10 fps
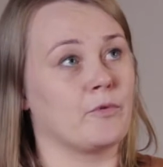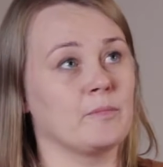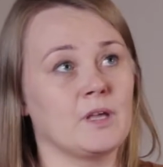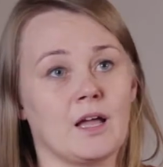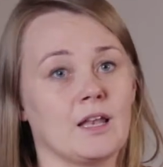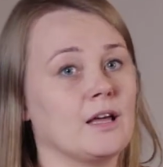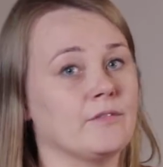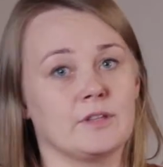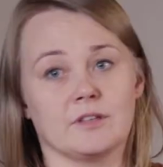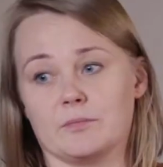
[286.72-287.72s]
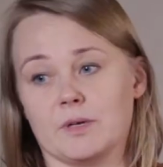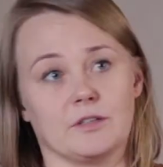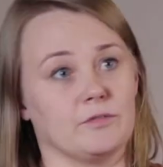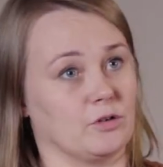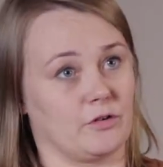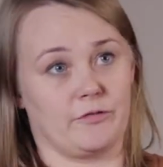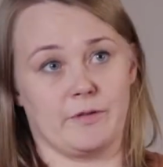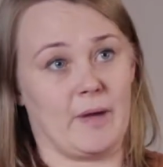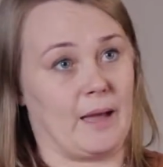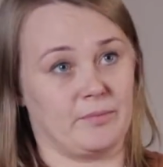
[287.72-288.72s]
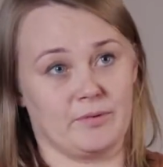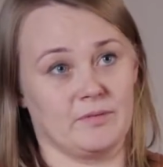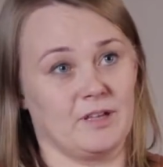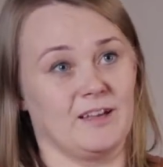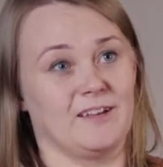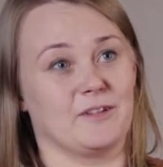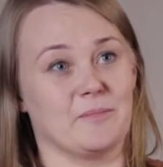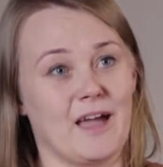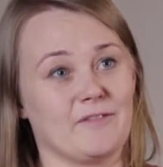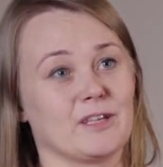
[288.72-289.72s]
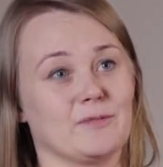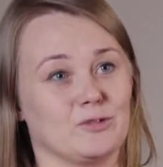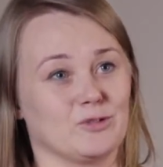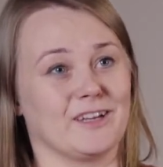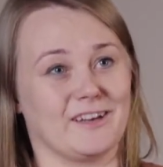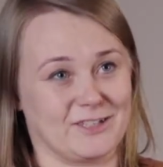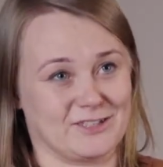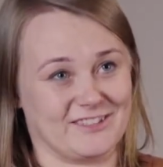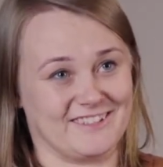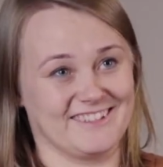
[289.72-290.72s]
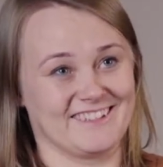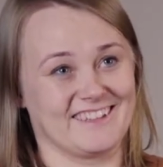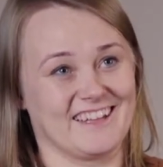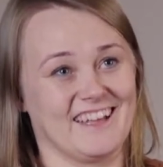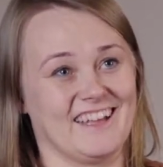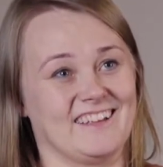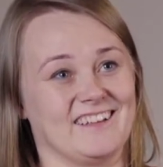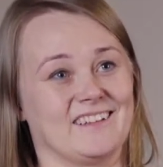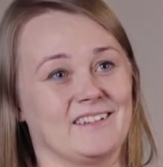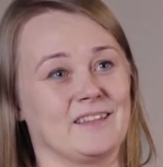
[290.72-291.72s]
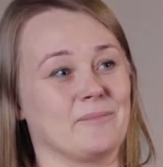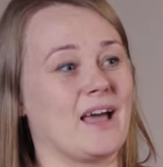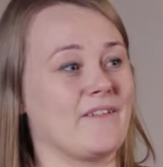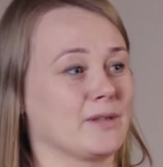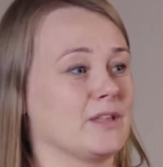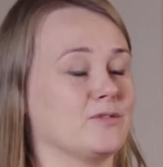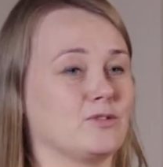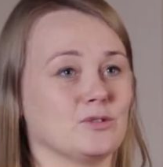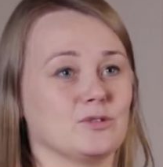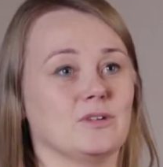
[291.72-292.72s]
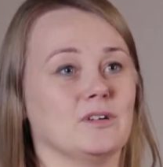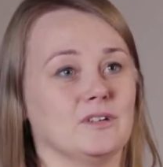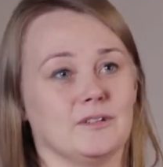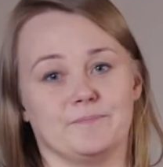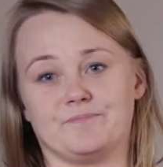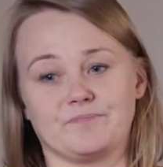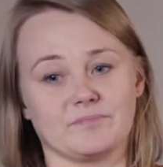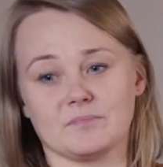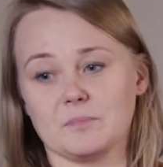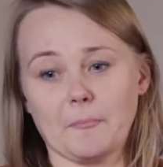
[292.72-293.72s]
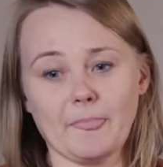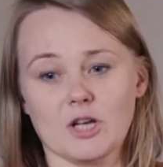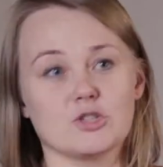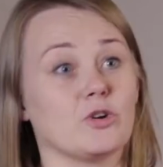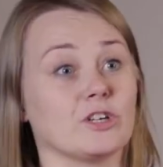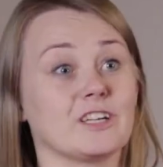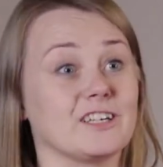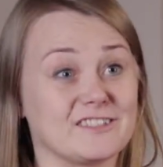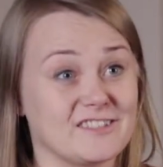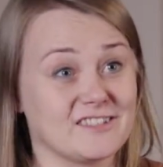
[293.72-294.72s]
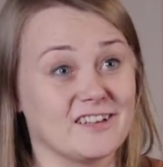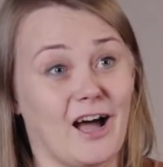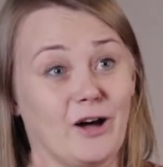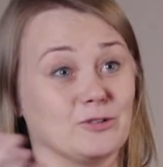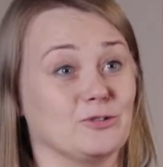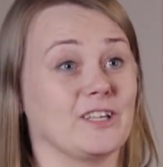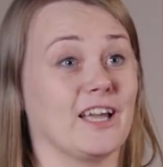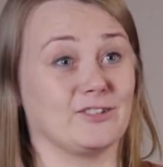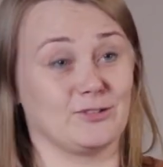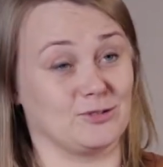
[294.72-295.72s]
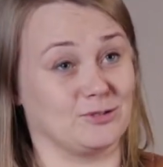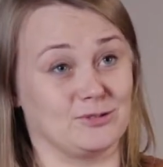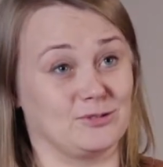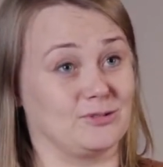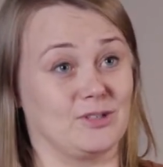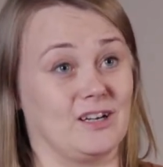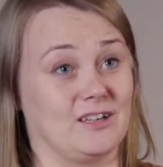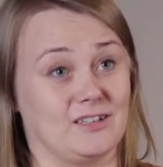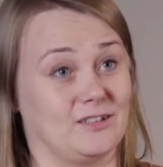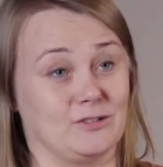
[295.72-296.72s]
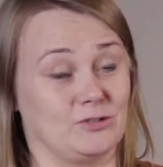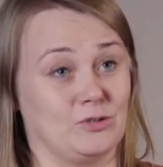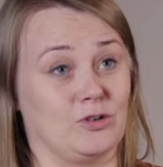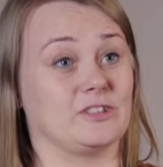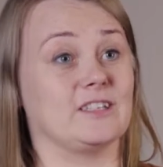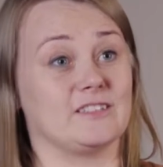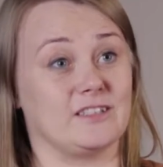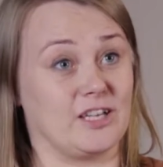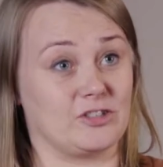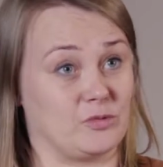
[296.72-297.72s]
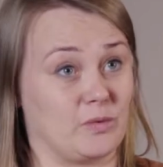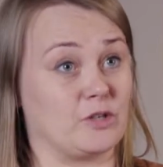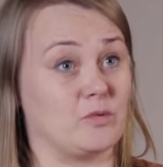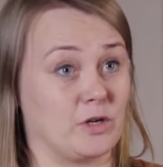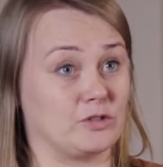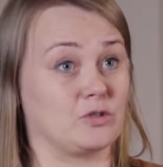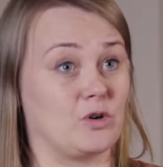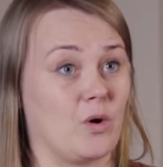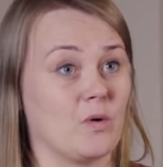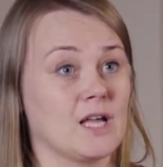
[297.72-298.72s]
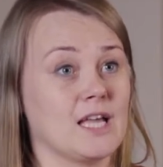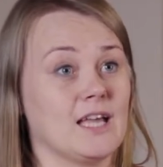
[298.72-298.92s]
For me, I love this metaphor of the map. The map gives you direction. The map gives you shortcuts how to get to your destination where you want to go.